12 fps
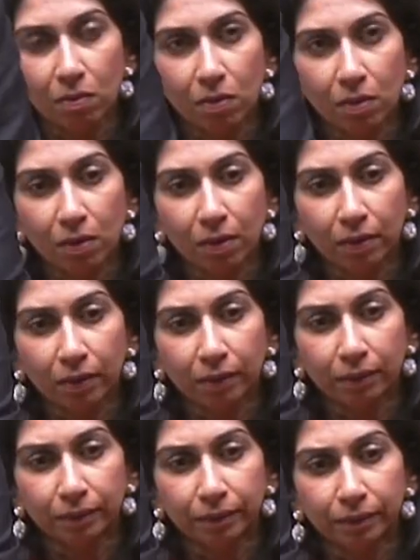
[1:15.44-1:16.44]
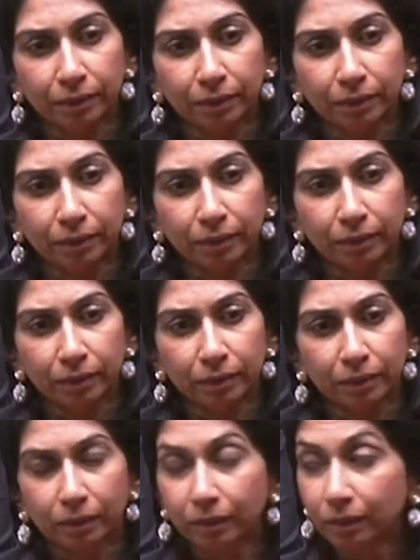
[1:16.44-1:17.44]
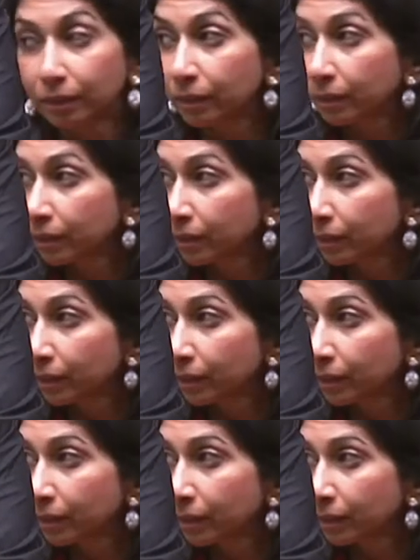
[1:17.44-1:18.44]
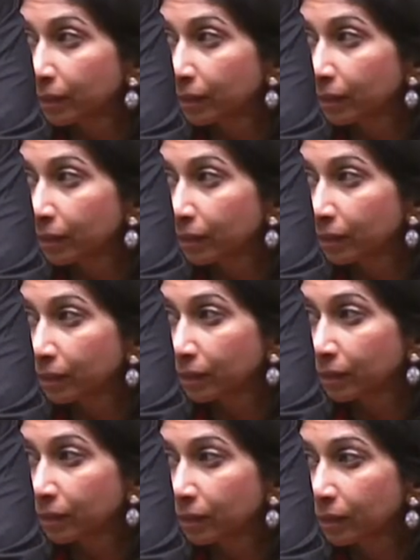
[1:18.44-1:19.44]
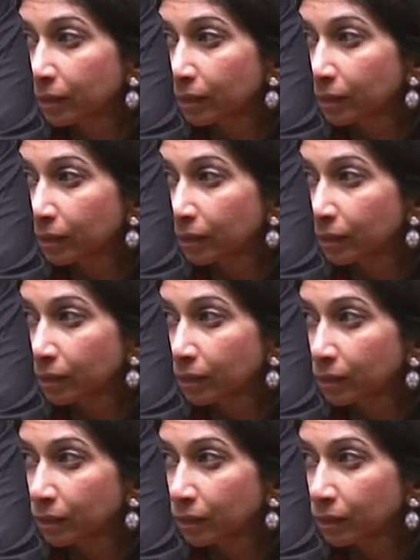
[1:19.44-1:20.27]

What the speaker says: This person isn't speaking.